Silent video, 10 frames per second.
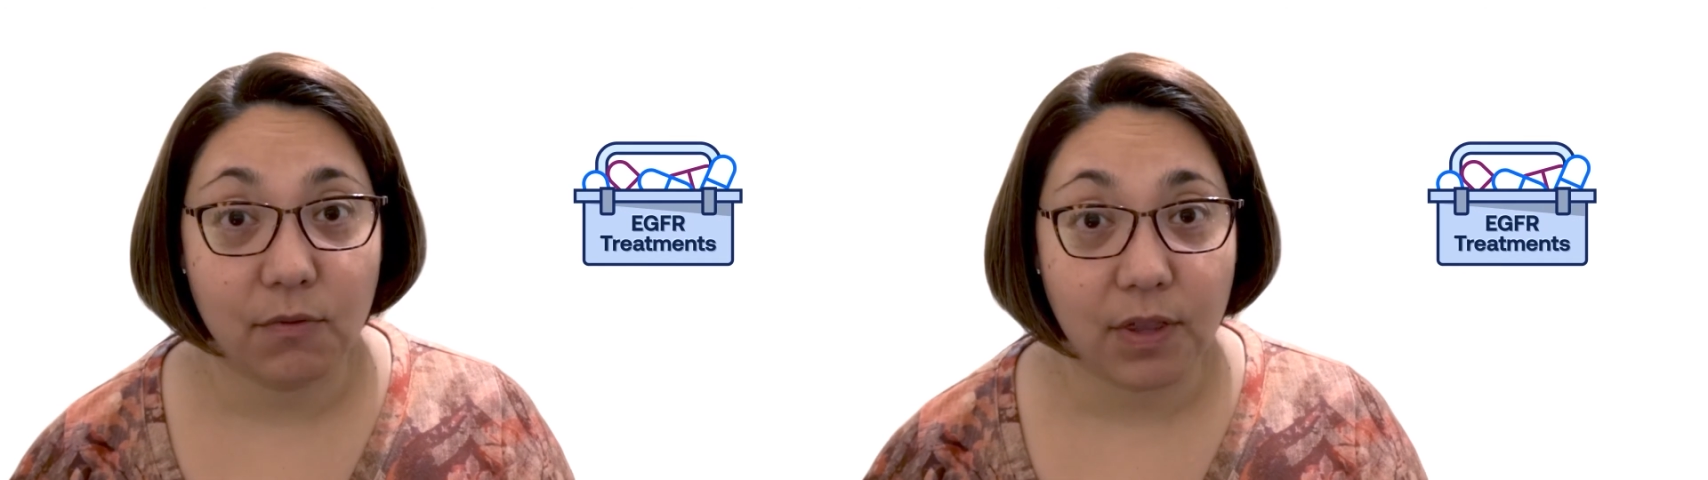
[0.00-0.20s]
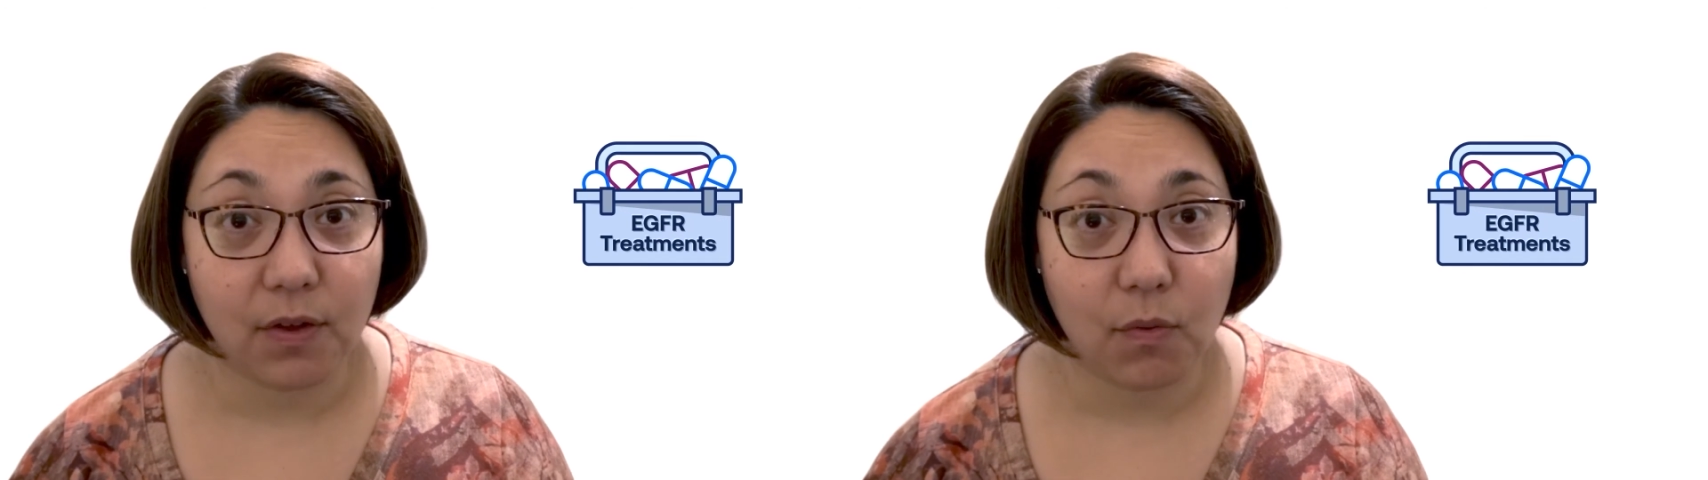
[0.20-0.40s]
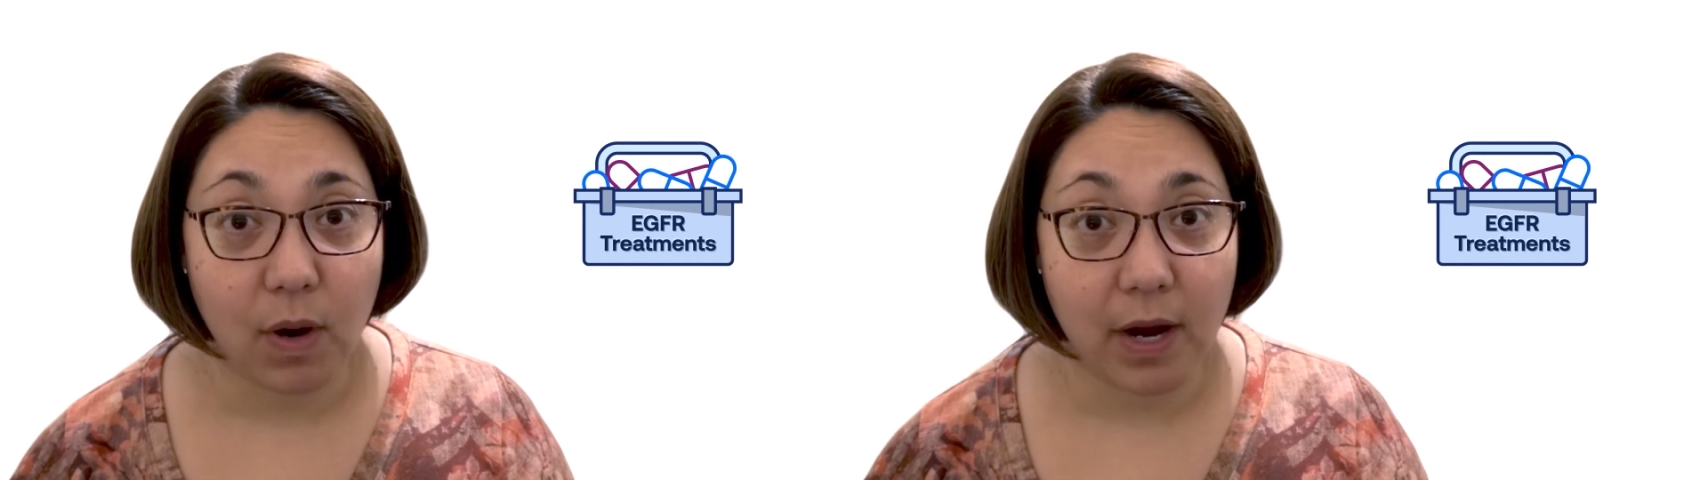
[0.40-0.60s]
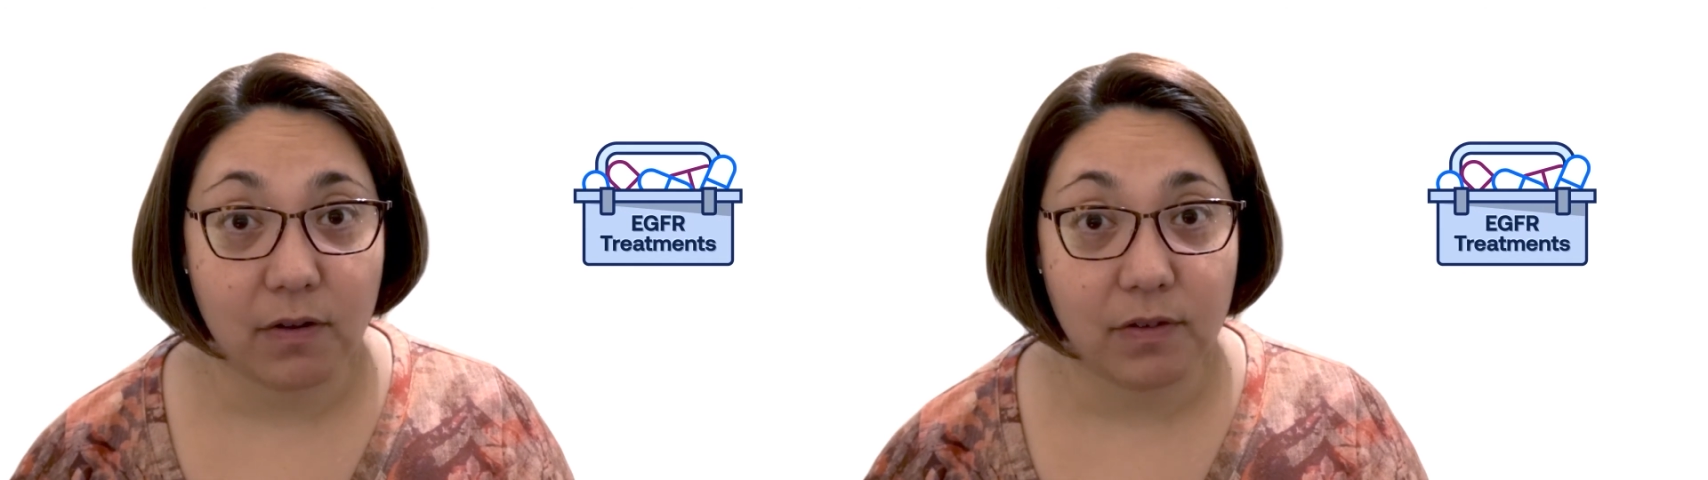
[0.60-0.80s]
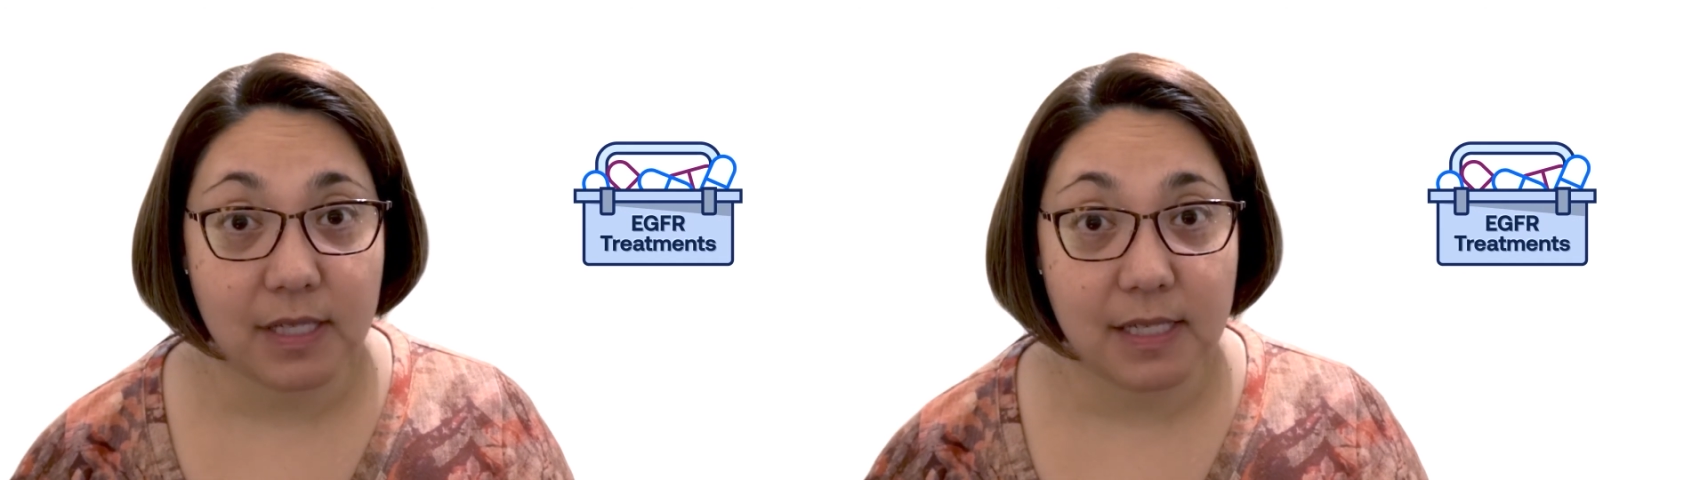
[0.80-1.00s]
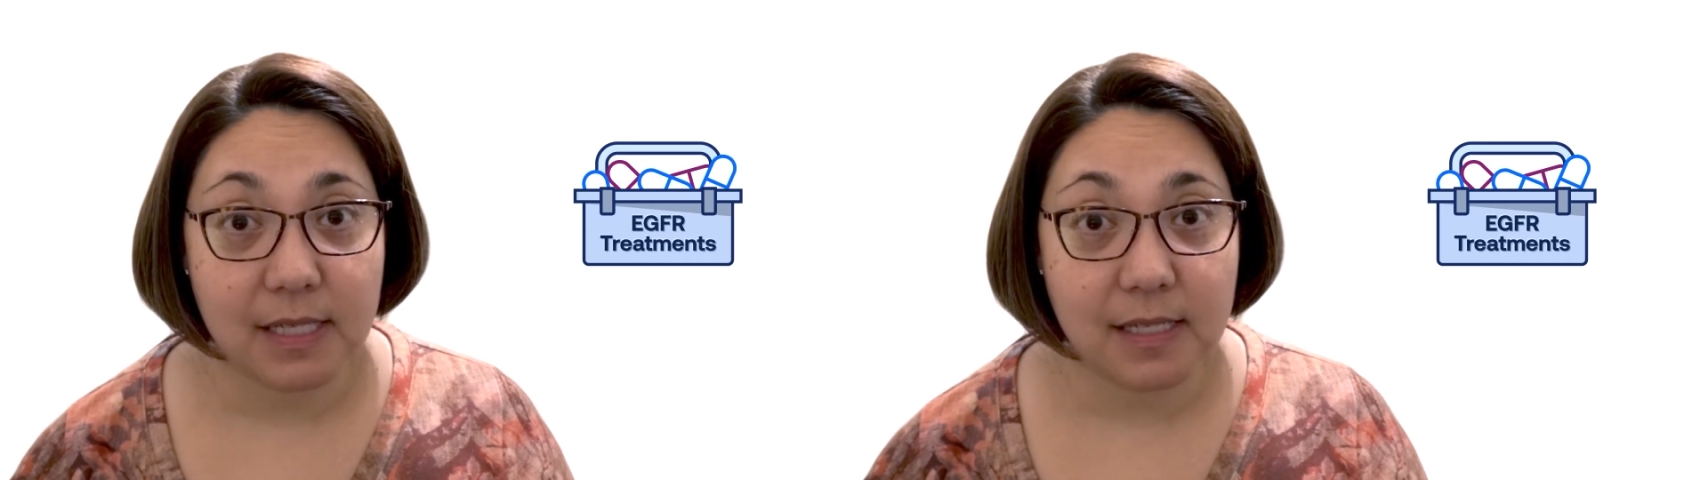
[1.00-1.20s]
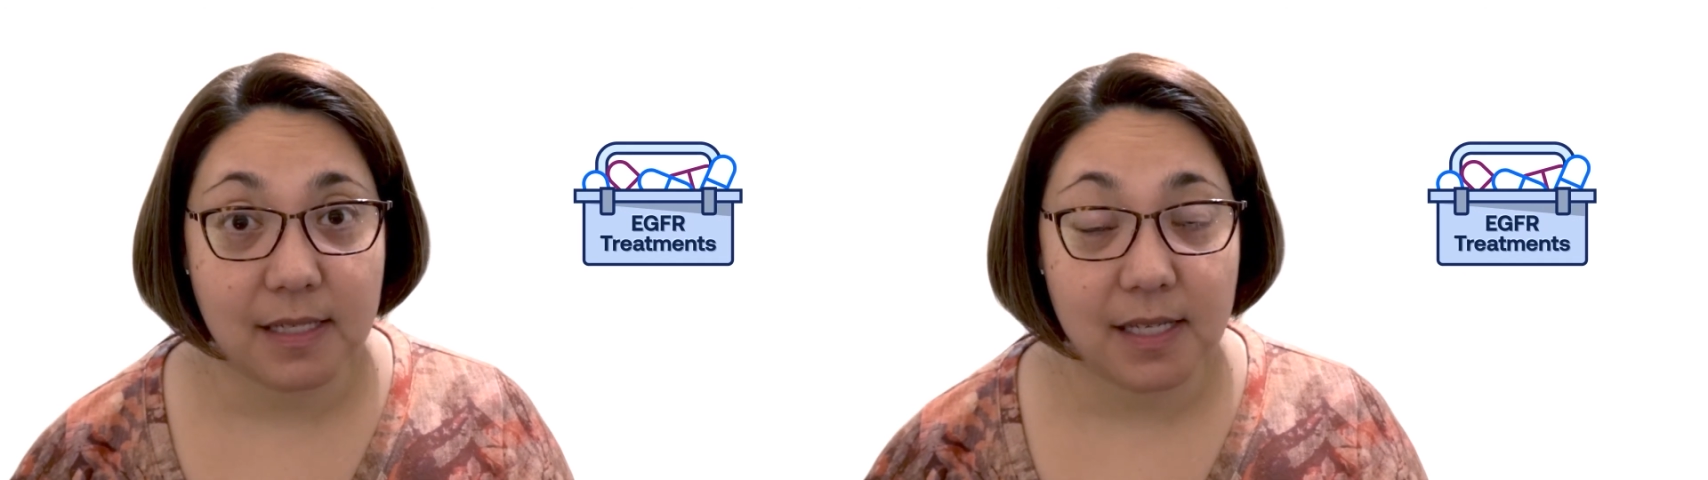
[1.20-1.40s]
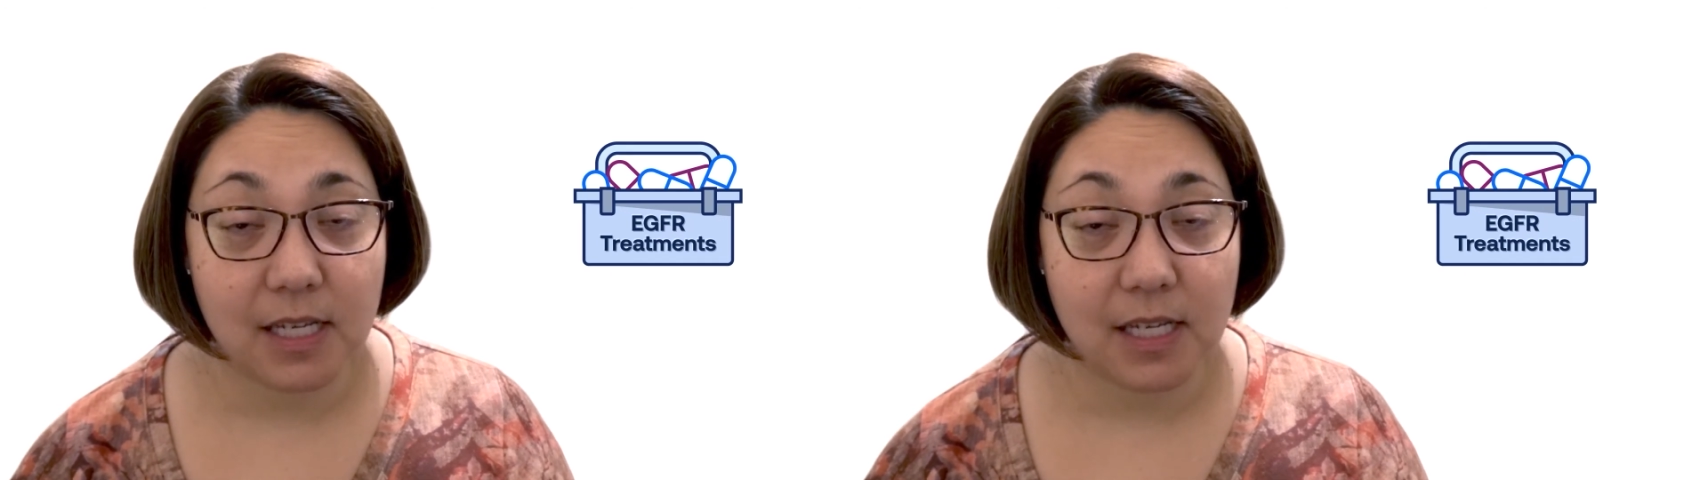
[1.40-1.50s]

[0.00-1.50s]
with acquired resistance in